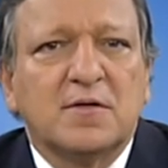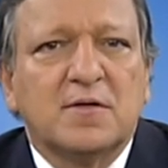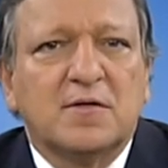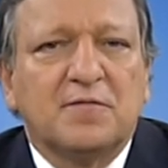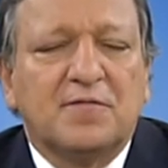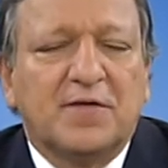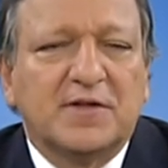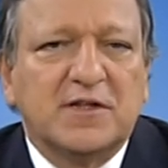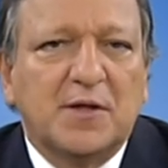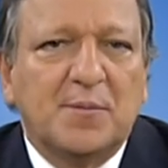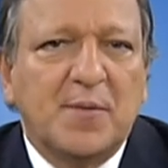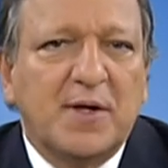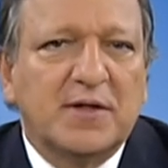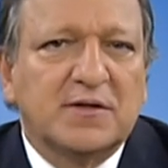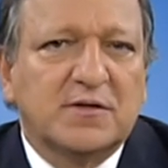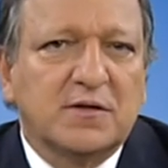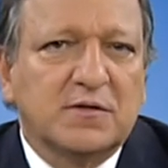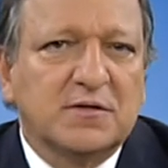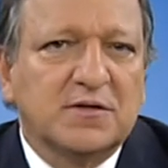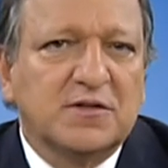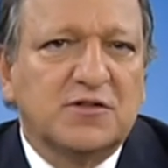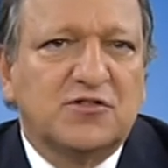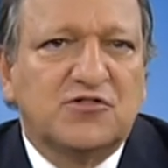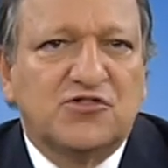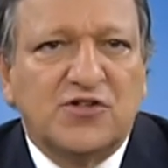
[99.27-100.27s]

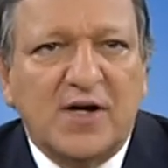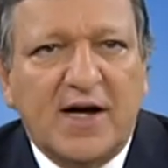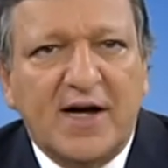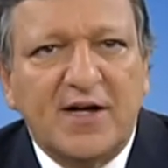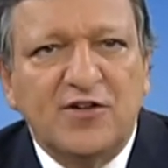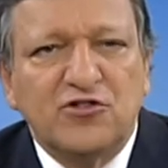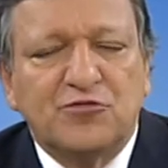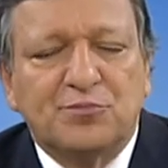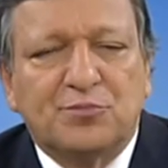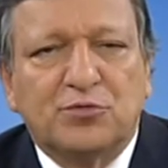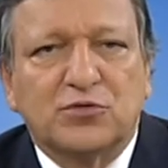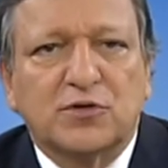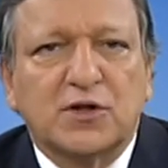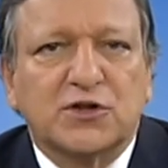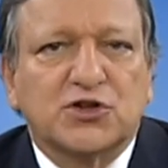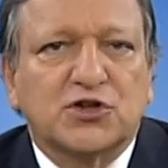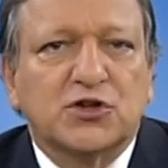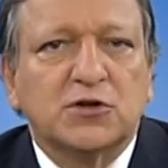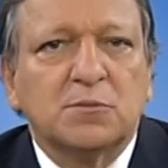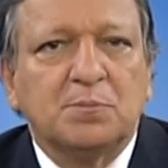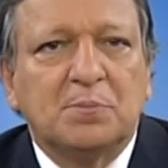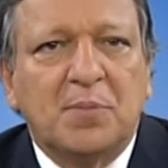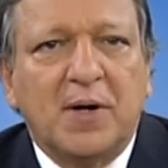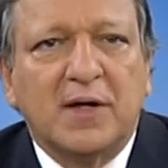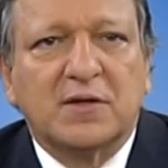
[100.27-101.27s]
fundamentally change
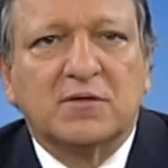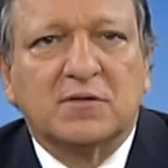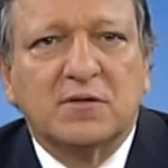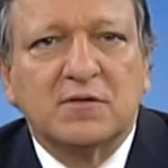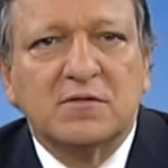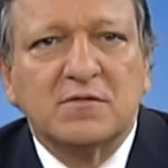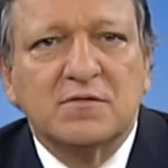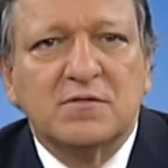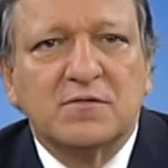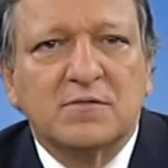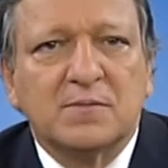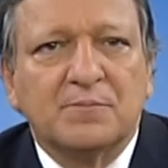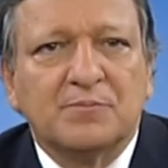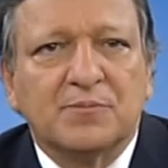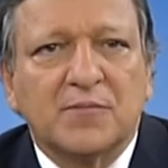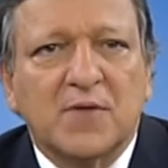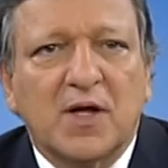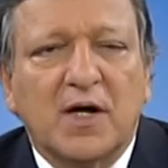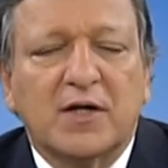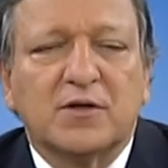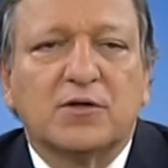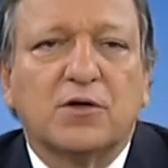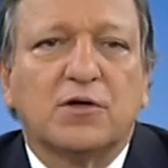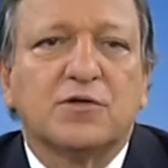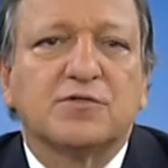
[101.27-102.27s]
production patterns
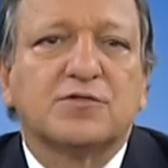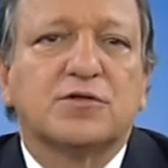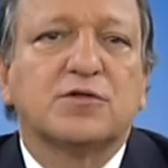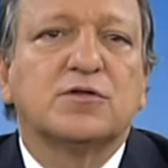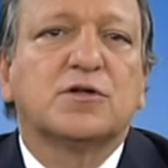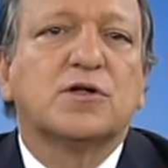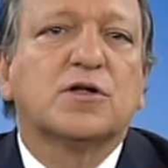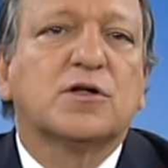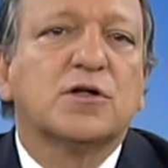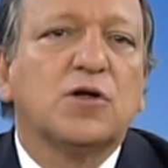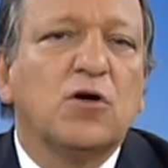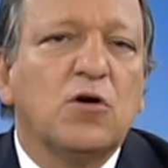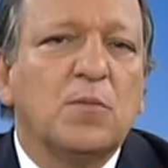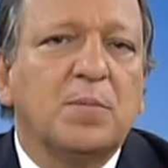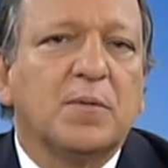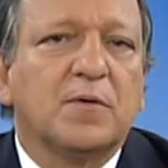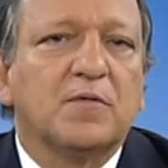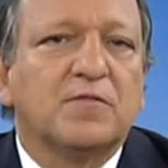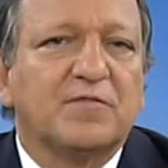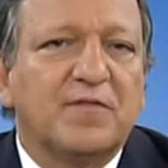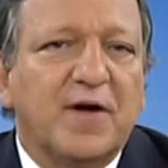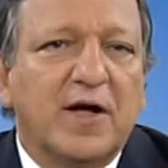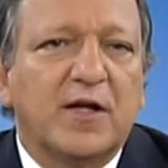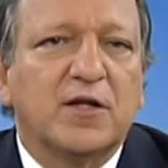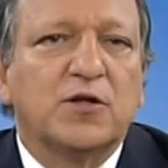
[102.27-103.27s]
and also the global
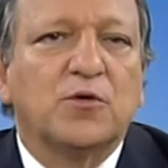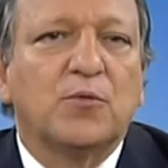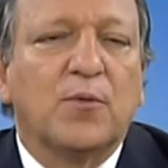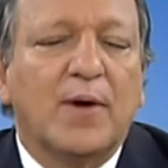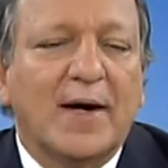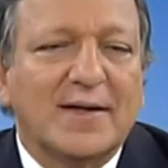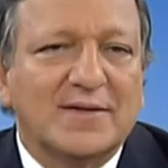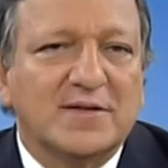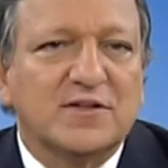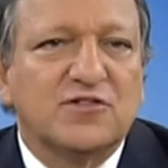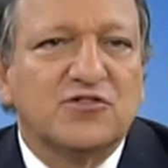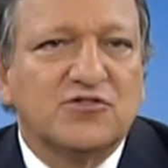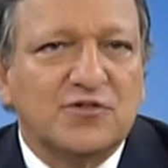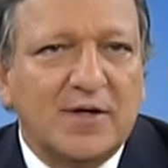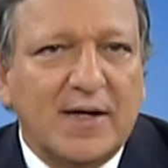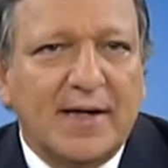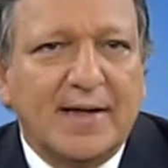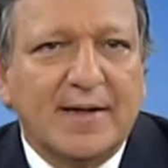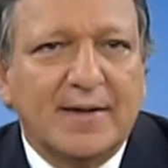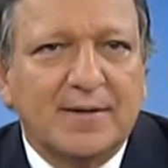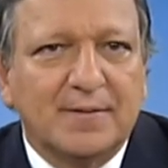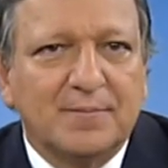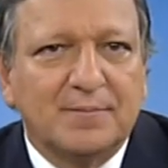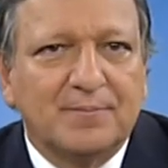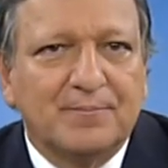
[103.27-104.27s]
value-added
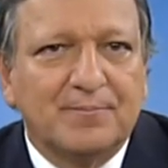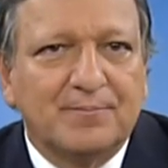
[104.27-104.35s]
chain.